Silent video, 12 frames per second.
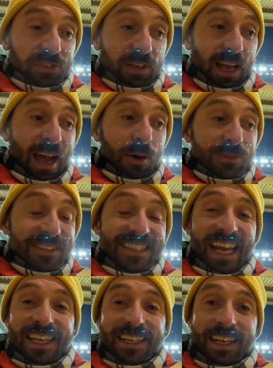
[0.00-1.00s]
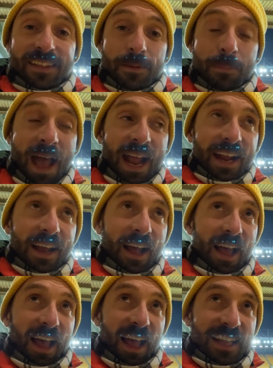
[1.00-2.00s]
outstanding at the back,
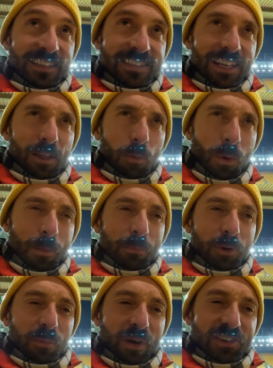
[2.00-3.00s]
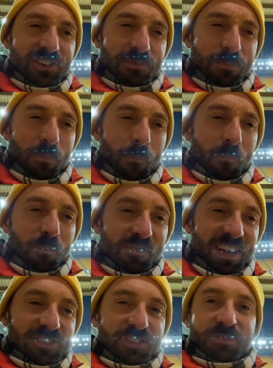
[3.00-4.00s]
until at one point where he just
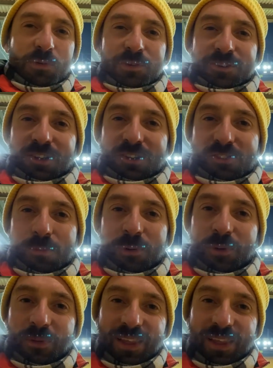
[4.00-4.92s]
ventured forward and lost the ball.